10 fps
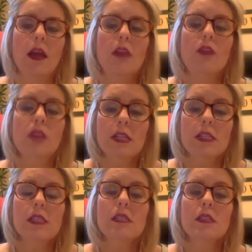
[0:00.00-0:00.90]
This
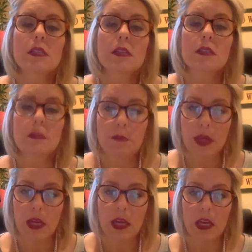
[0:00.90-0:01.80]
is, to
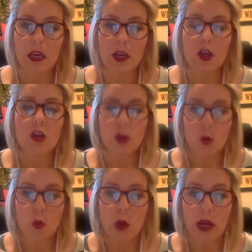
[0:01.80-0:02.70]
me, your
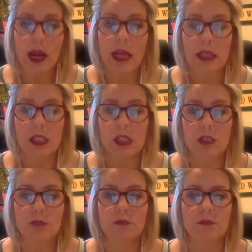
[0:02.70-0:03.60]
one answer.
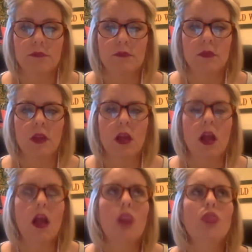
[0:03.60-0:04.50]

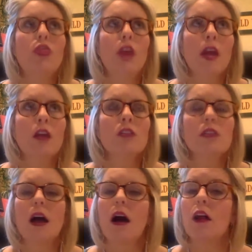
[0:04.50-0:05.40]

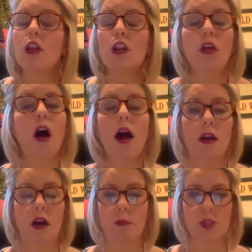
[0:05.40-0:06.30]
There's a lot of
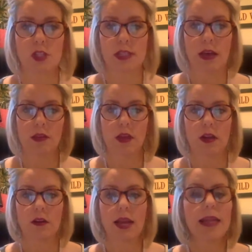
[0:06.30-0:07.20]
options out
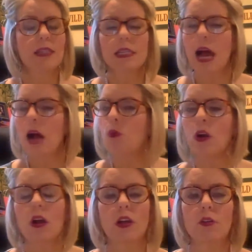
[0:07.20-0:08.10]
there. And tonight, we're
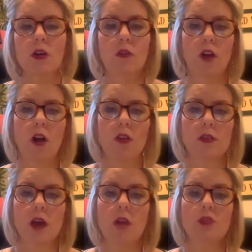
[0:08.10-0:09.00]
not going to go over all those
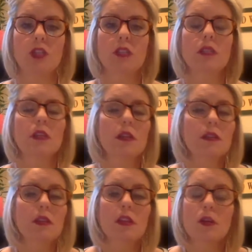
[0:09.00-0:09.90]
options.
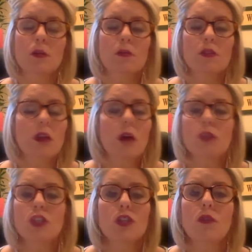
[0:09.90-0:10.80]
There's
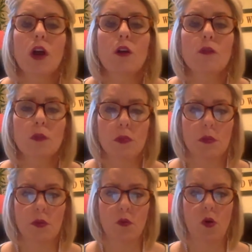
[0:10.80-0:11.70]
options you've heard from me
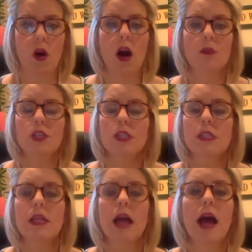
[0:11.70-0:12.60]
before. Options
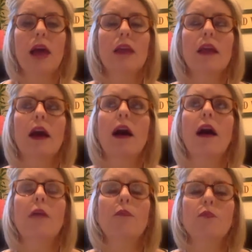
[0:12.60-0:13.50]
like,
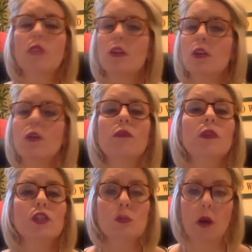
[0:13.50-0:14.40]
a
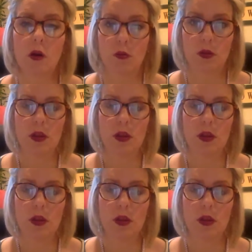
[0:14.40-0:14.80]
fishbowl.